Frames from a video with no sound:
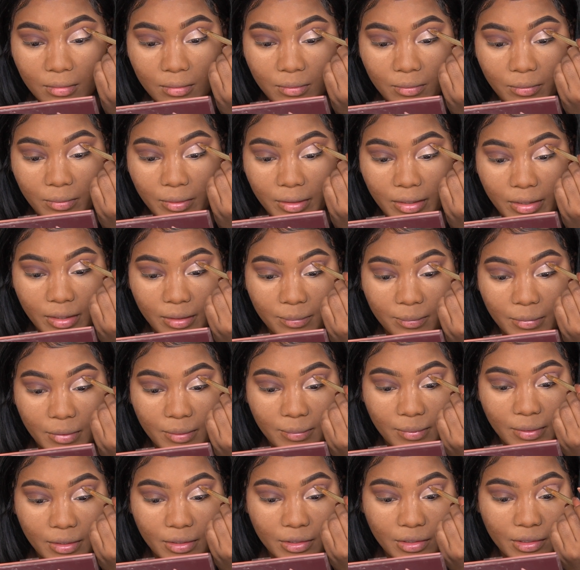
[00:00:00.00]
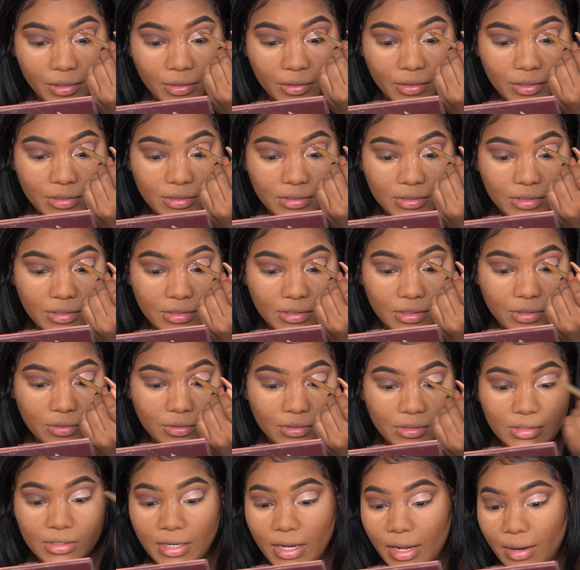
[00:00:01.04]
where I made my cut crease because
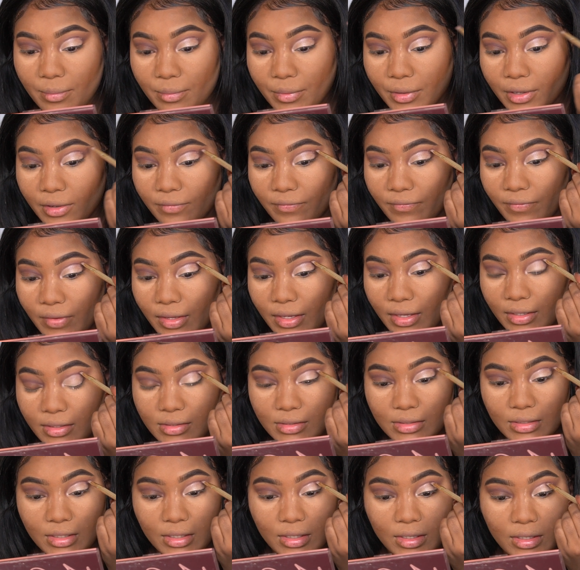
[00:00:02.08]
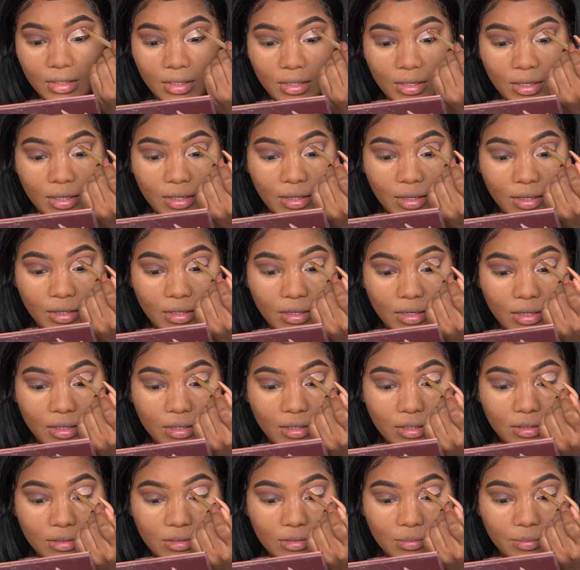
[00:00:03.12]
it's not perfect and I need
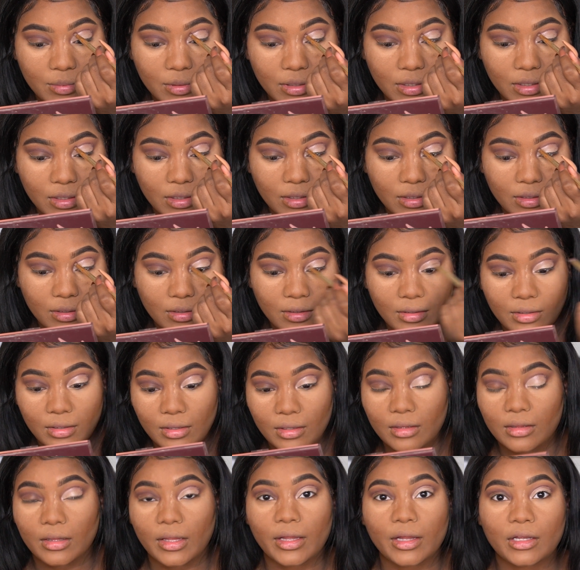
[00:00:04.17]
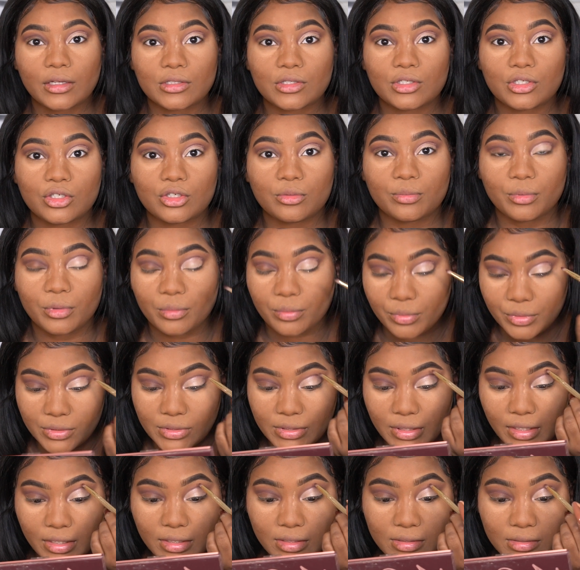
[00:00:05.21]
it to be like super
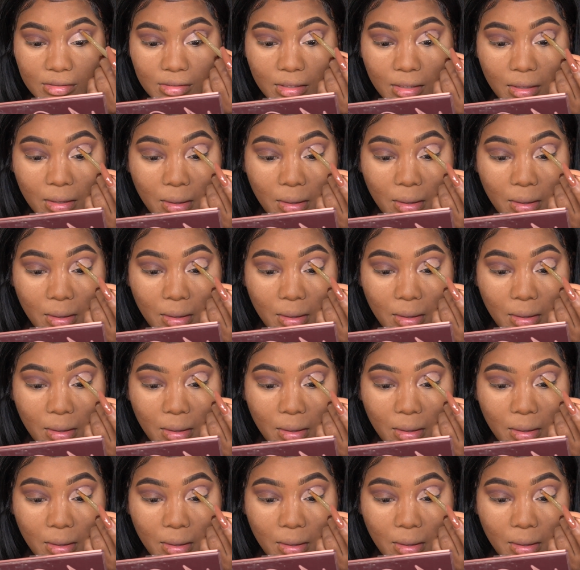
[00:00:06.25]
precise.